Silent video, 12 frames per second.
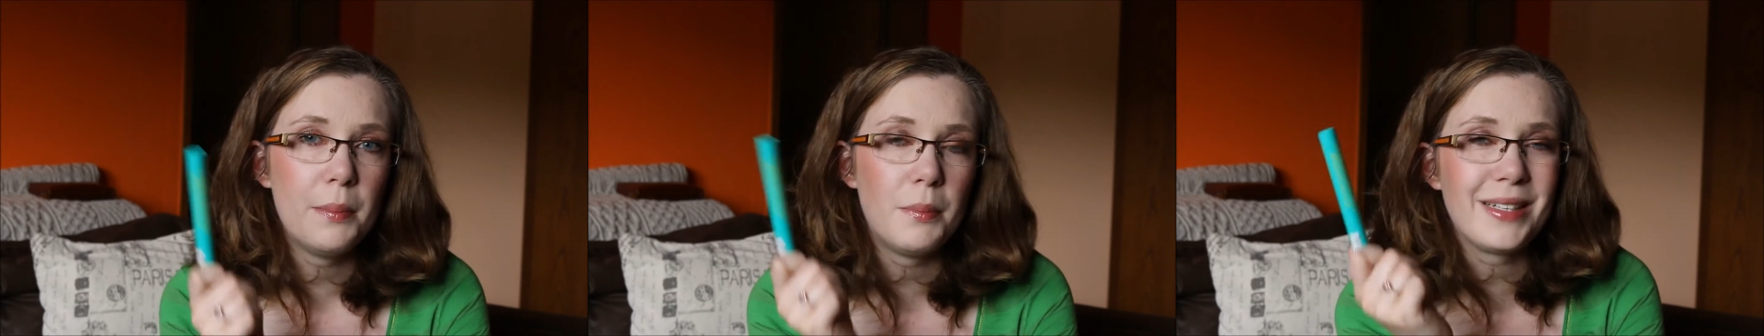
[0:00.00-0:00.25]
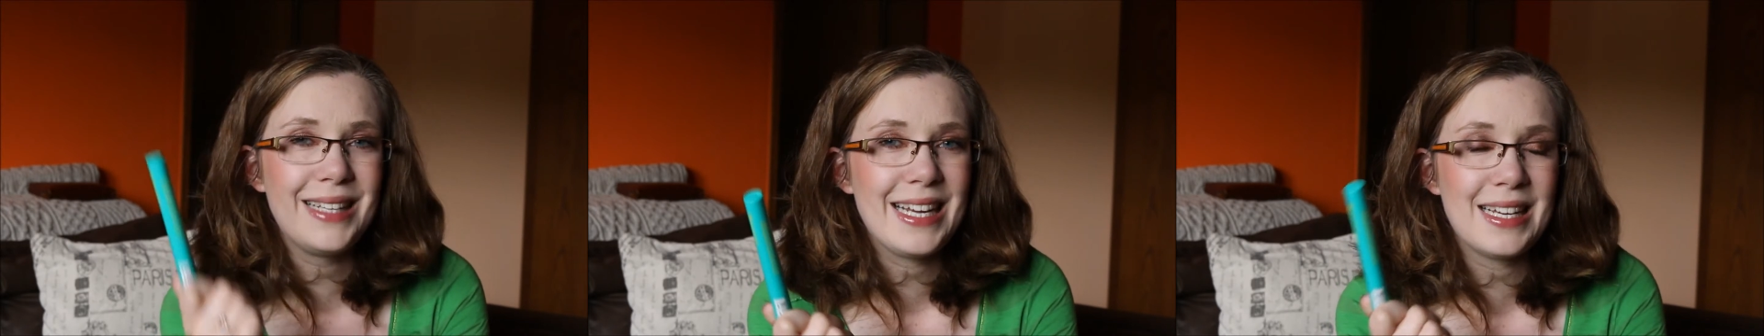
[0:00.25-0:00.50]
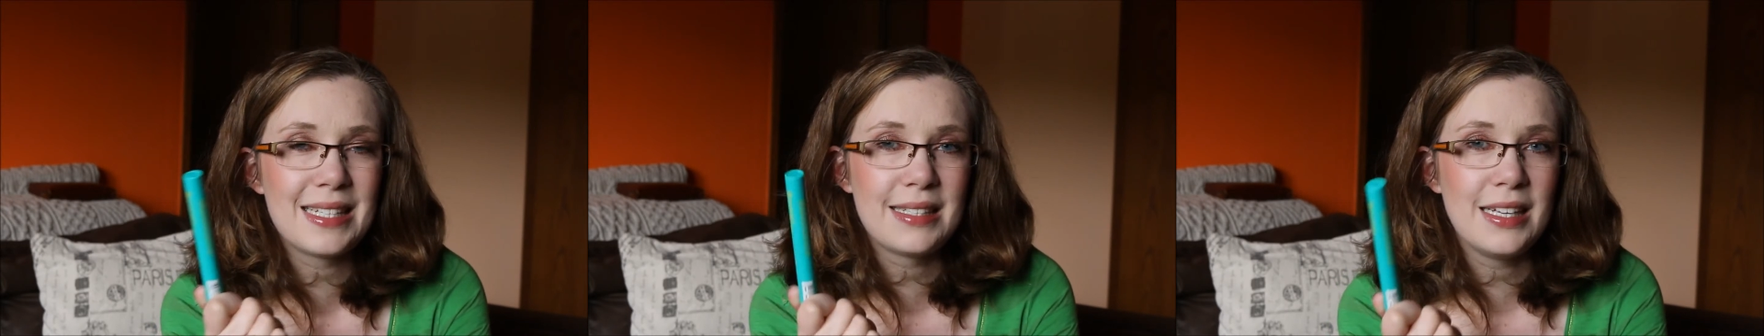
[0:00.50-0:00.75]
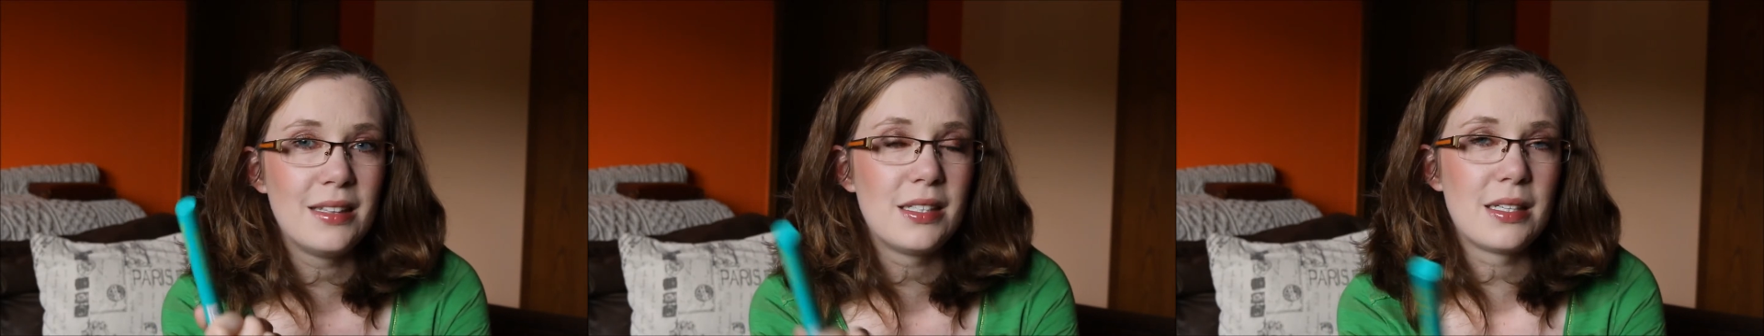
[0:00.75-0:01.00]
But like I
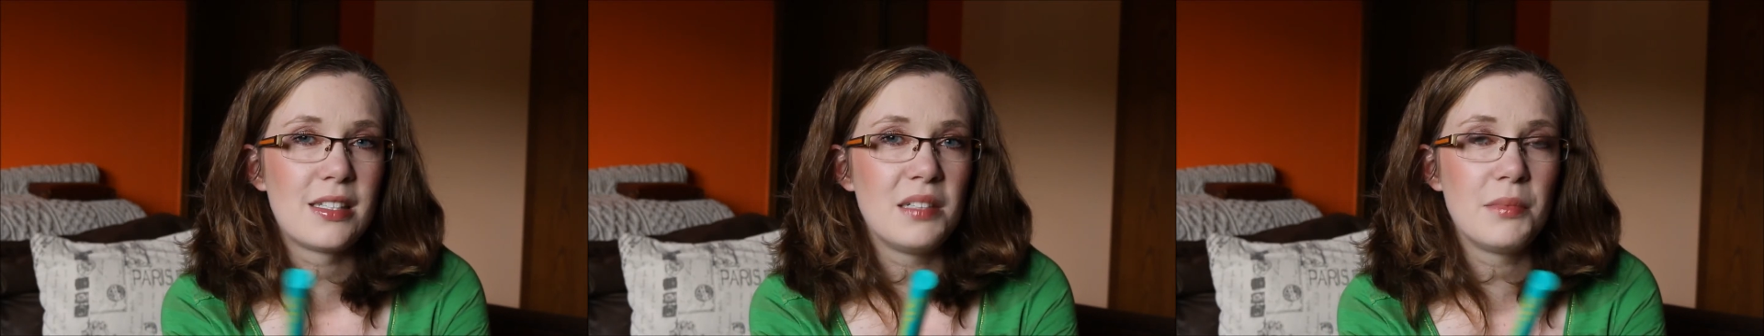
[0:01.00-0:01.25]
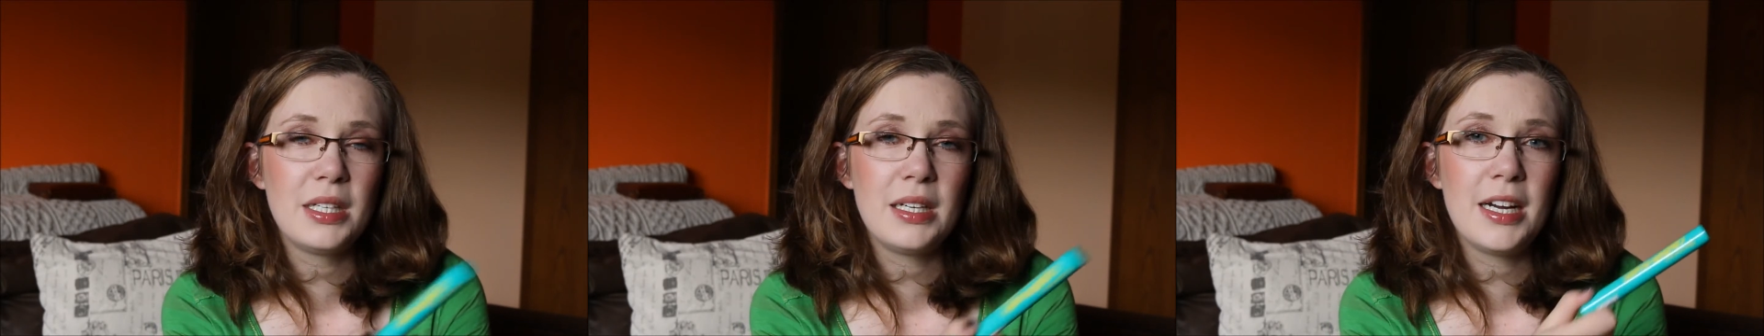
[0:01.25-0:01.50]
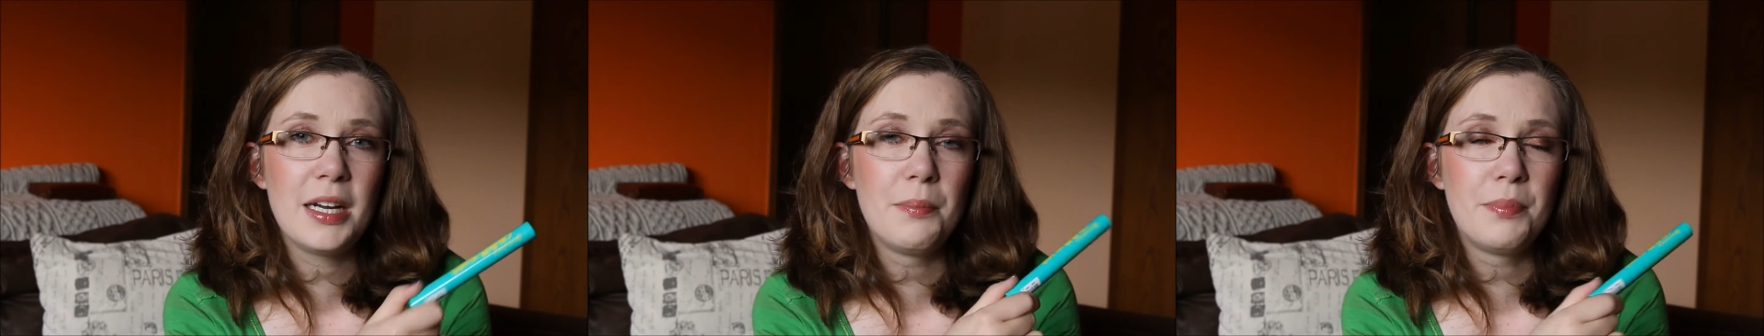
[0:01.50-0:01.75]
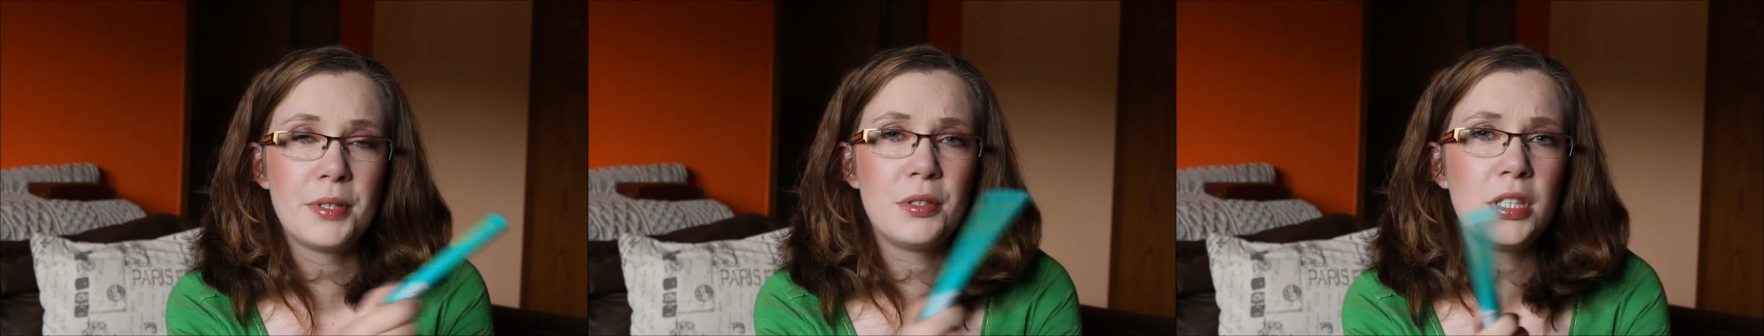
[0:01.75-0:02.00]
said, this is something I
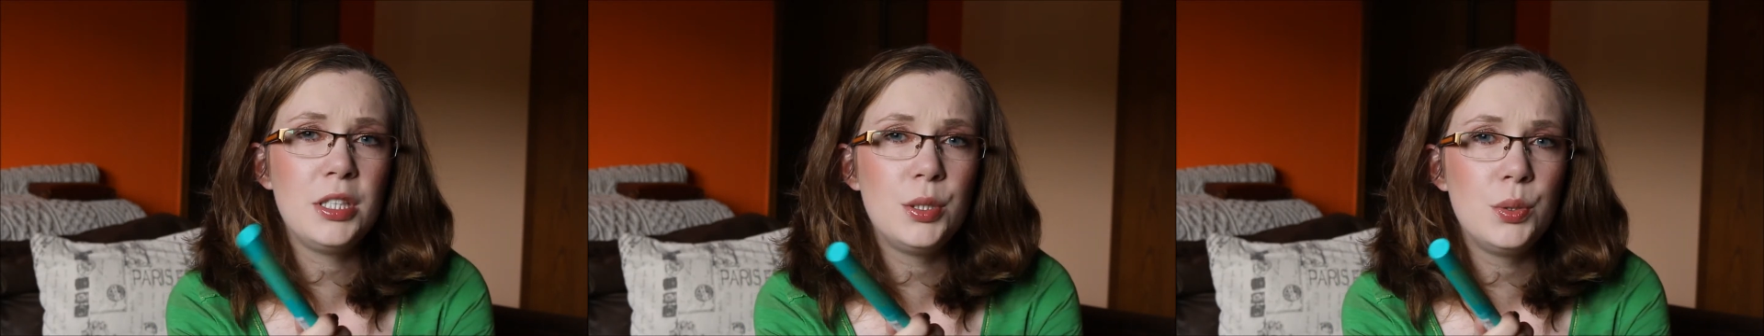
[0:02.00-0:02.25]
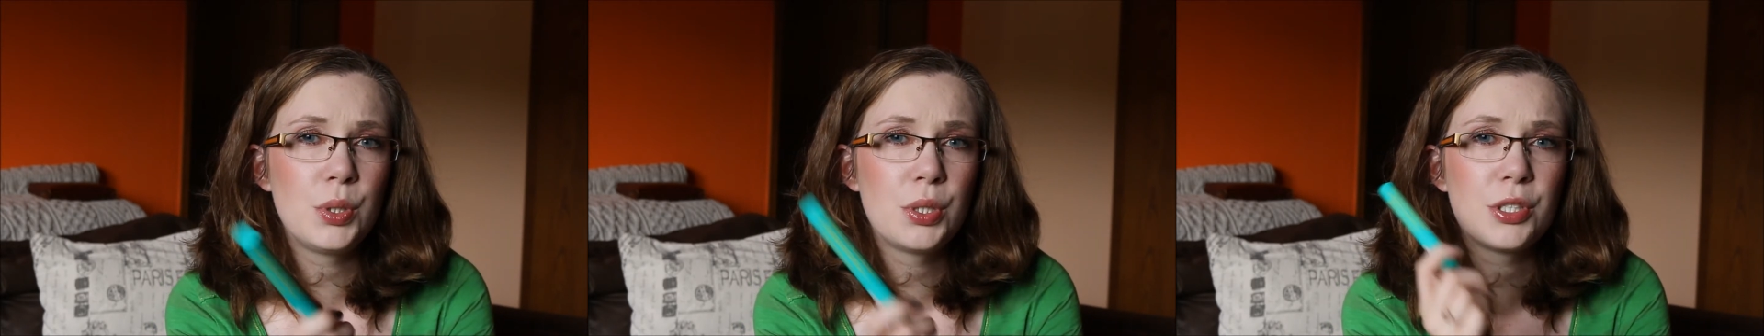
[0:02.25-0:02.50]
barely used,